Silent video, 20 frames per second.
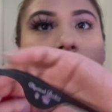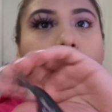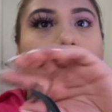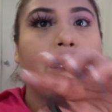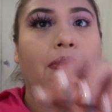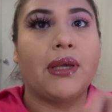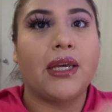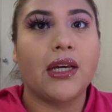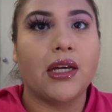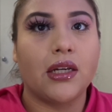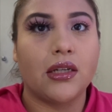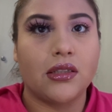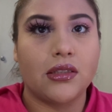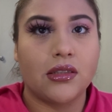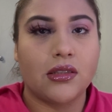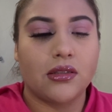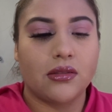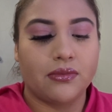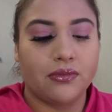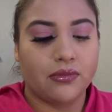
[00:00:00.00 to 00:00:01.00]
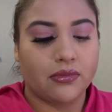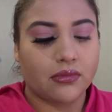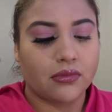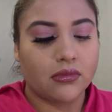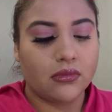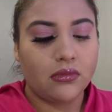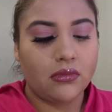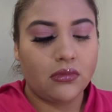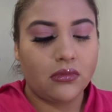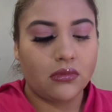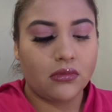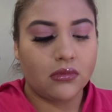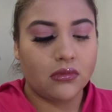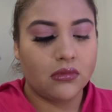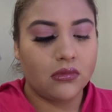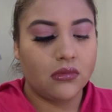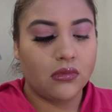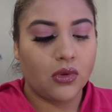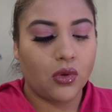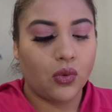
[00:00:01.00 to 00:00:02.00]
because
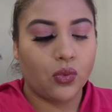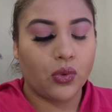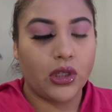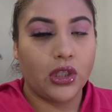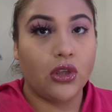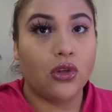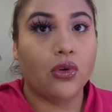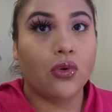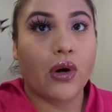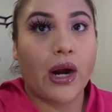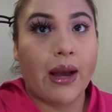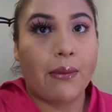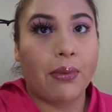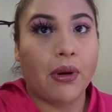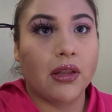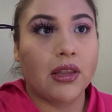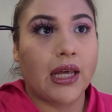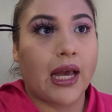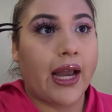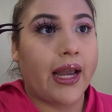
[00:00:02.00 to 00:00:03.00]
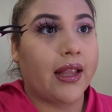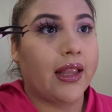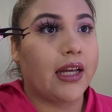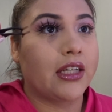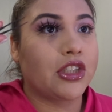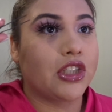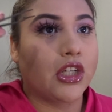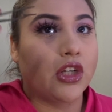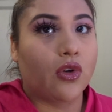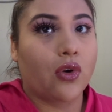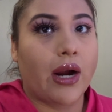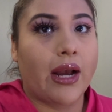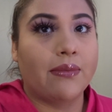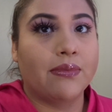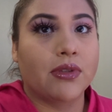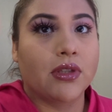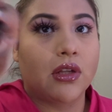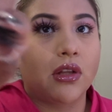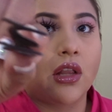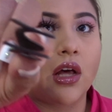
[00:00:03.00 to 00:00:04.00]
when you grab on the eyelash, it
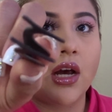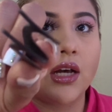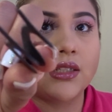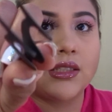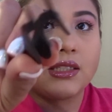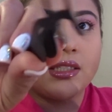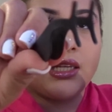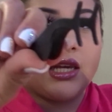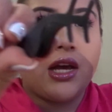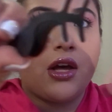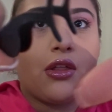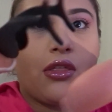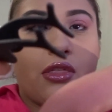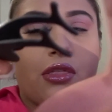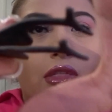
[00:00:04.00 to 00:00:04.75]
grabs a lot. See how